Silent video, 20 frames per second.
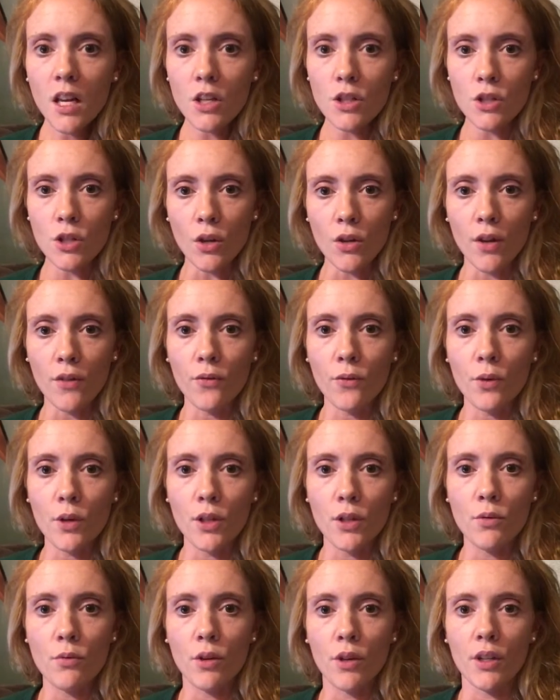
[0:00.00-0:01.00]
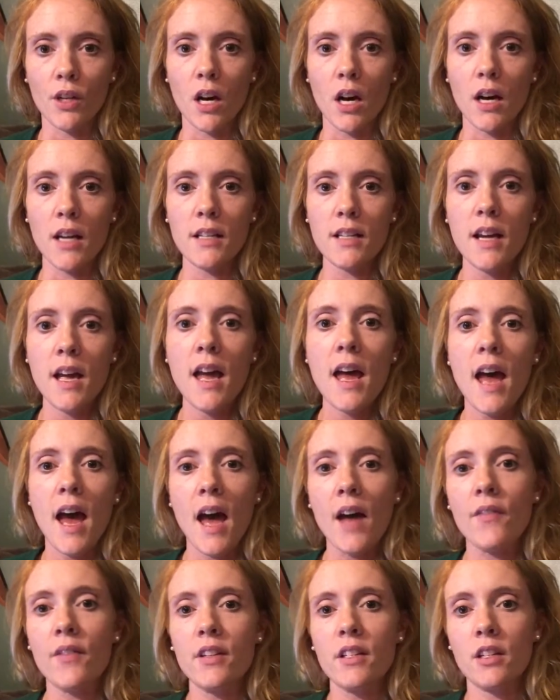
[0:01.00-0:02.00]
So therefore you are not
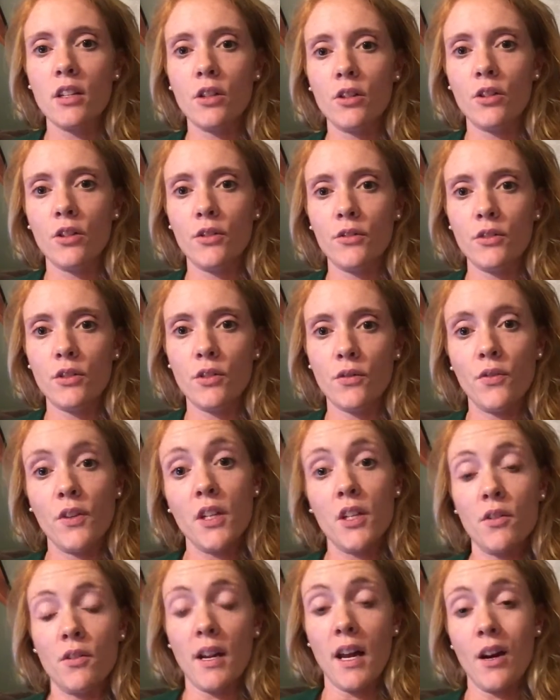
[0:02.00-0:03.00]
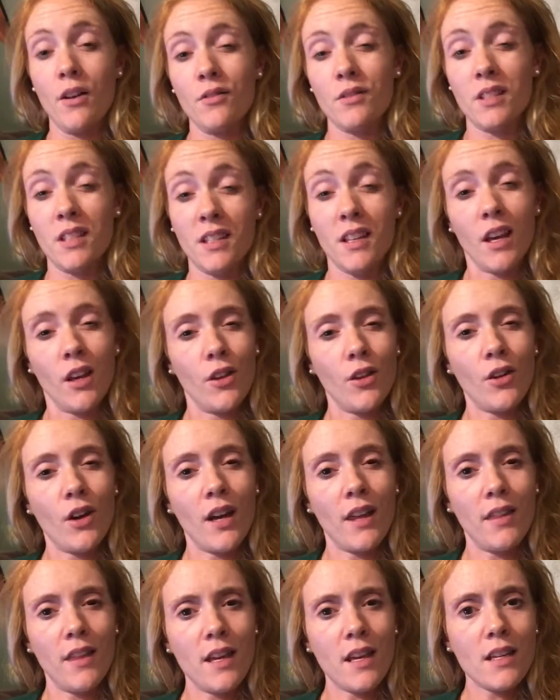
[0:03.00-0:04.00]
having to figure it out together,
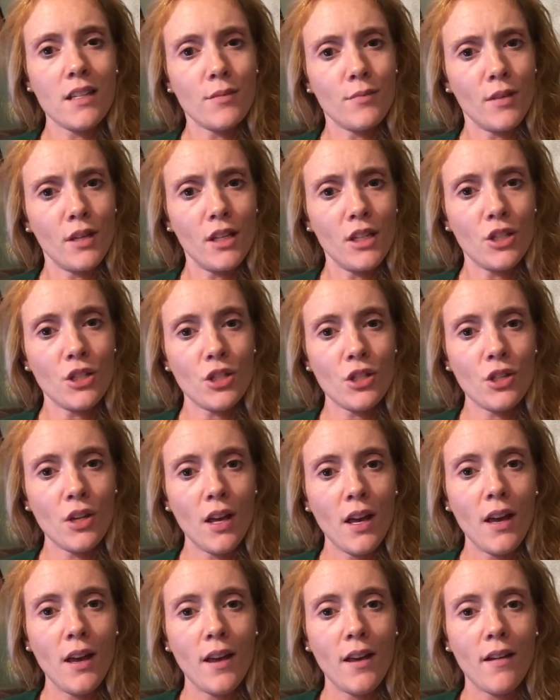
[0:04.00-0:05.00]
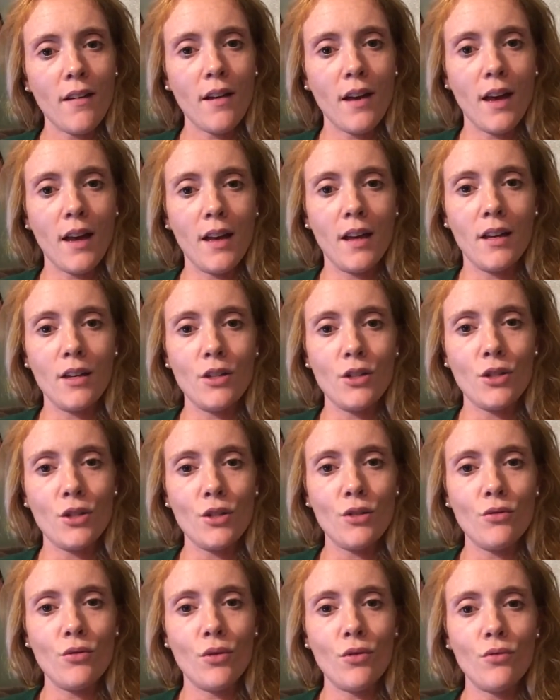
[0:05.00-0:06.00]
I think, as much. And
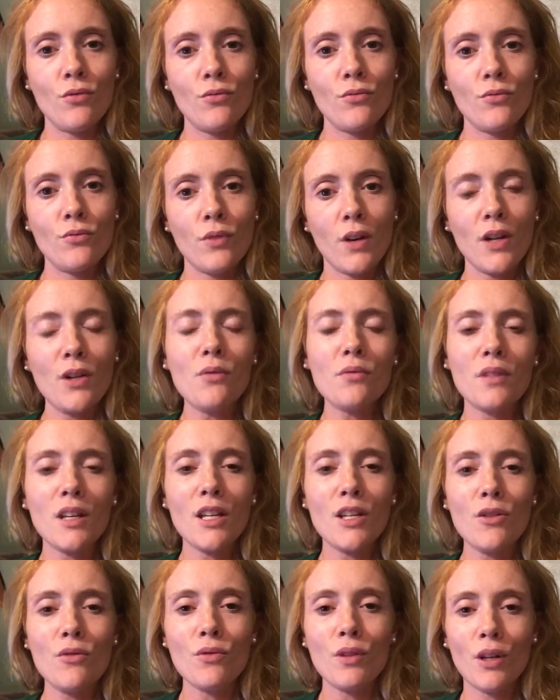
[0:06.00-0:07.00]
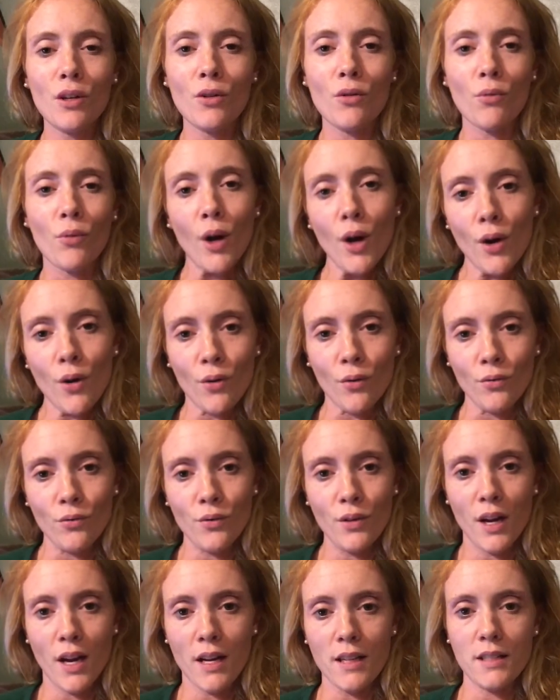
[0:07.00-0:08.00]
I don't think you can grow
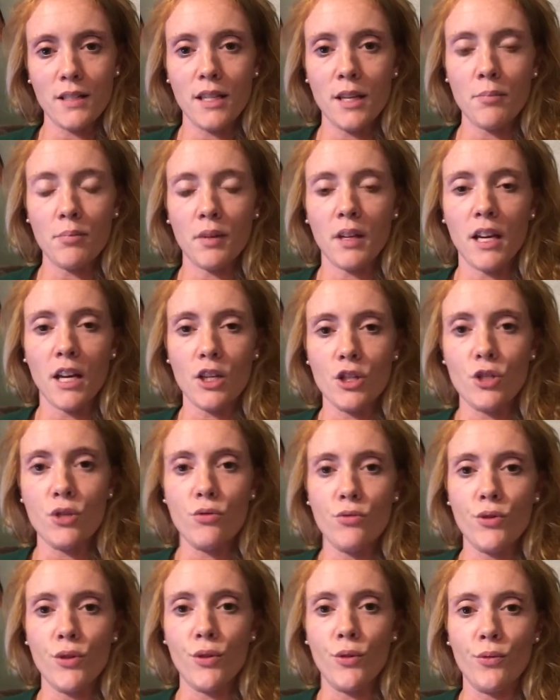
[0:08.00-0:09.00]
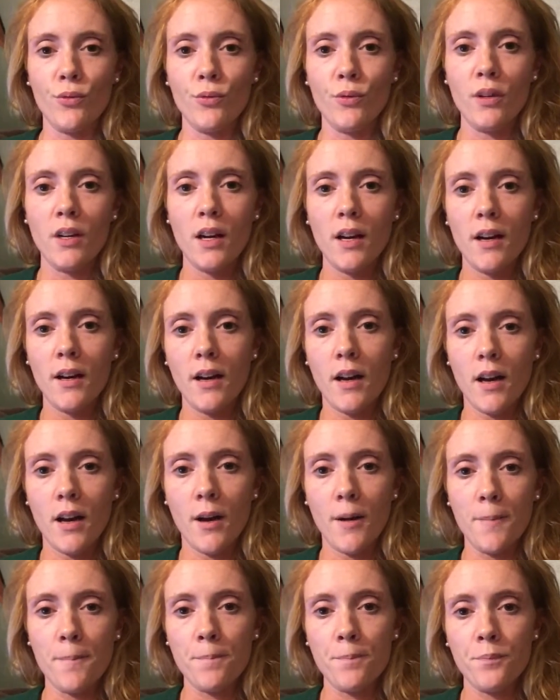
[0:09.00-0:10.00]
as deeply as you do
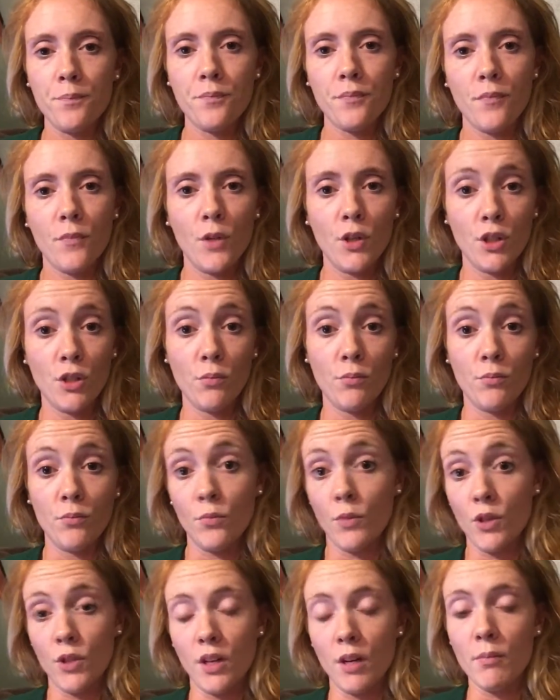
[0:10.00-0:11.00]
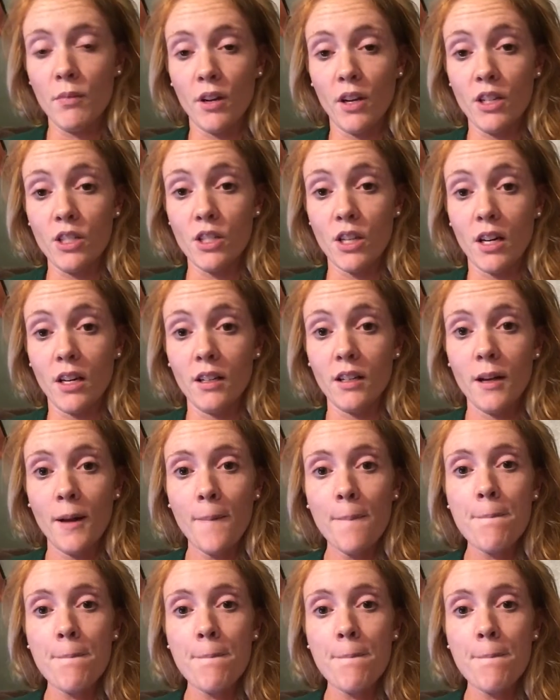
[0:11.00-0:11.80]
when you get married young.